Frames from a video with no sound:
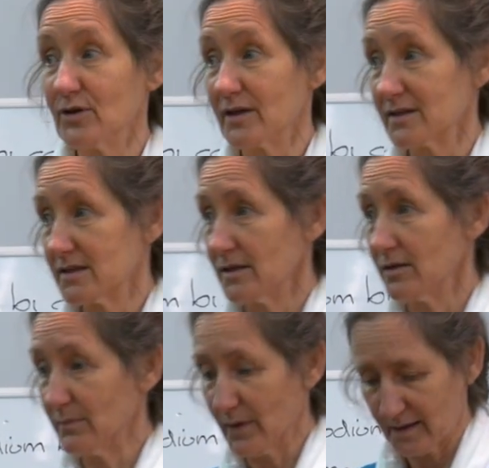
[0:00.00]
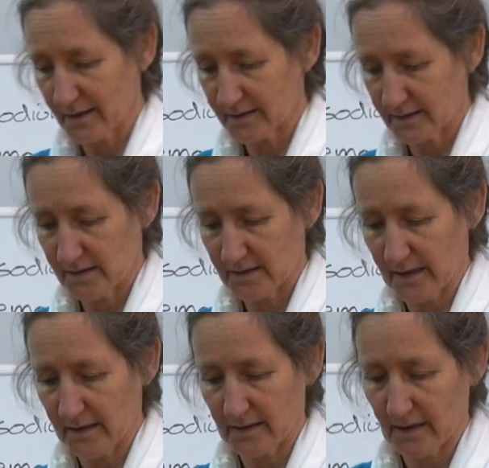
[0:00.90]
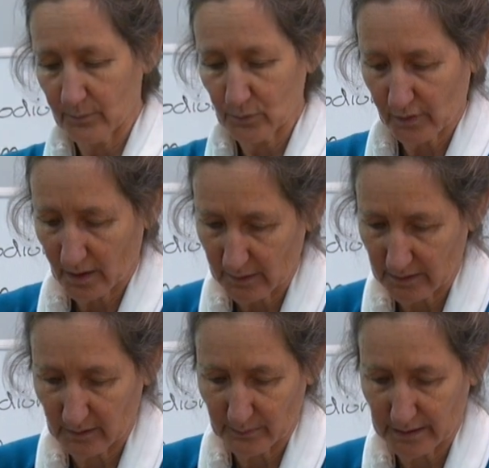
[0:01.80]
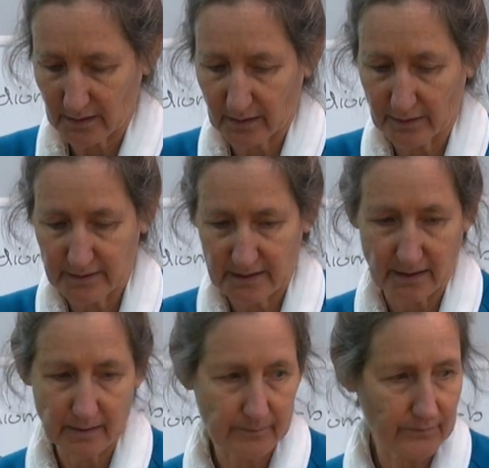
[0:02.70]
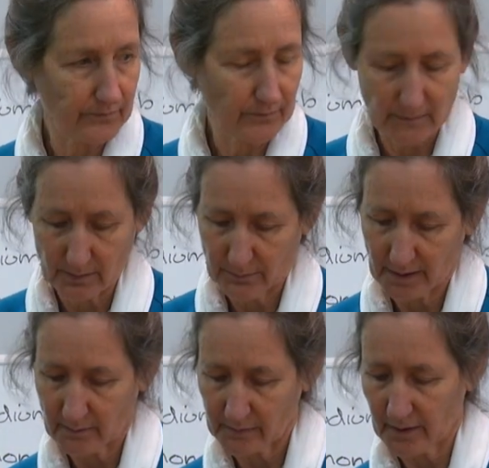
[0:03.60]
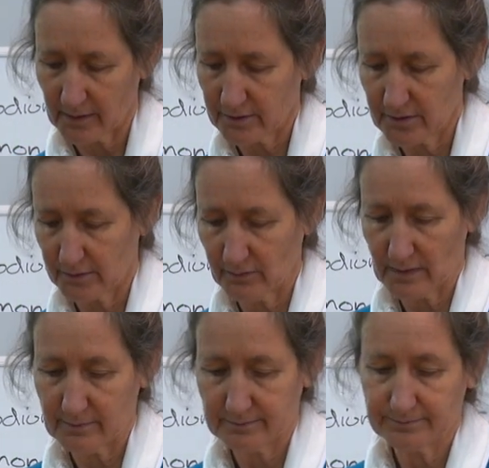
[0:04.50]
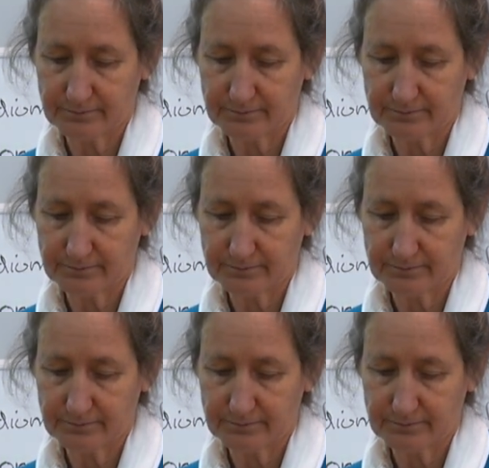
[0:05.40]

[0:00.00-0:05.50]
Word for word: you can see, you might like to stand up or come a little bit closer, but I'm going to